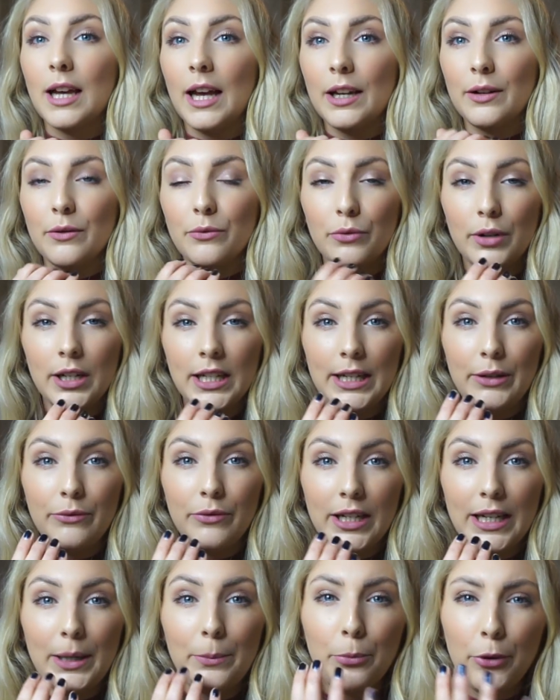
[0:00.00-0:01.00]
And a really,
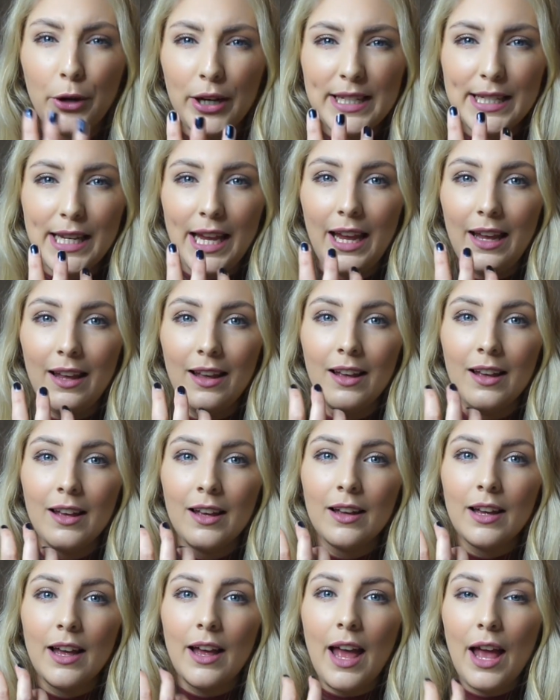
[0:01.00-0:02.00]
really pretty,
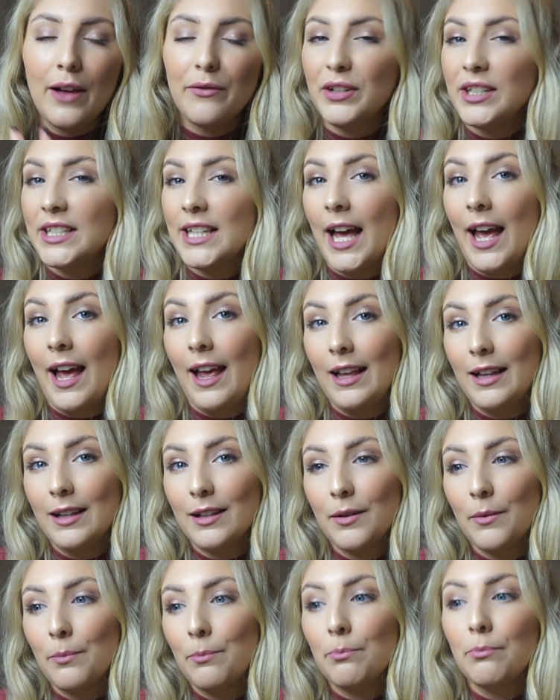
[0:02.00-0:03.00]
everyday,
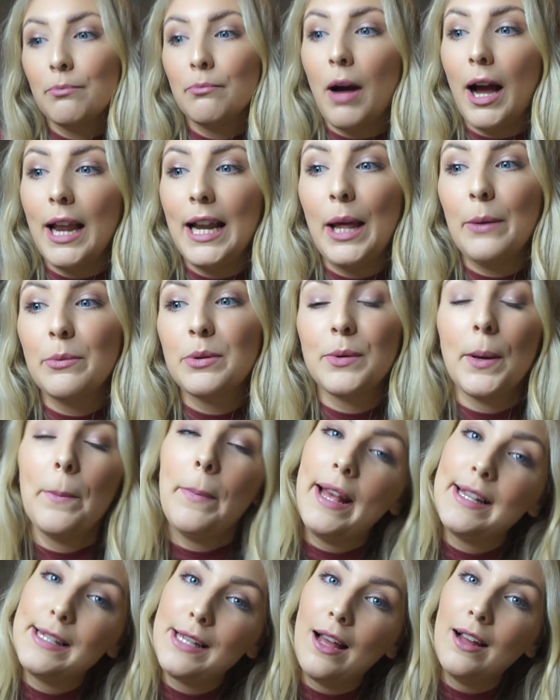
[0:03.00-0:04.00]
my lips but
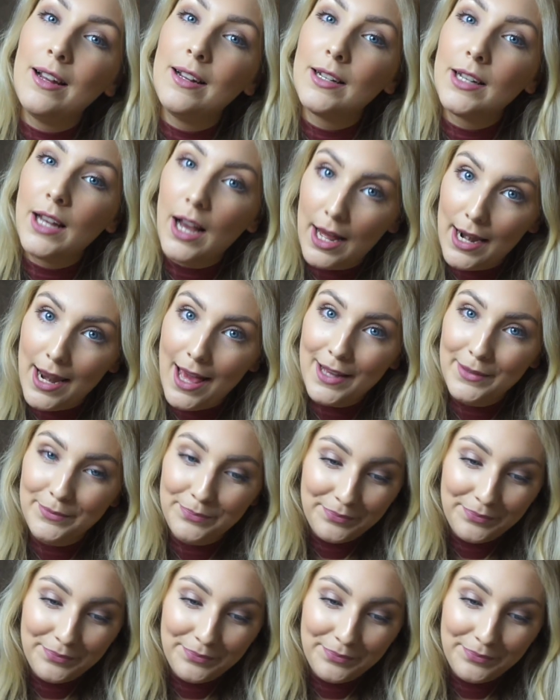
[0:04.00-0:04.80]
better colour.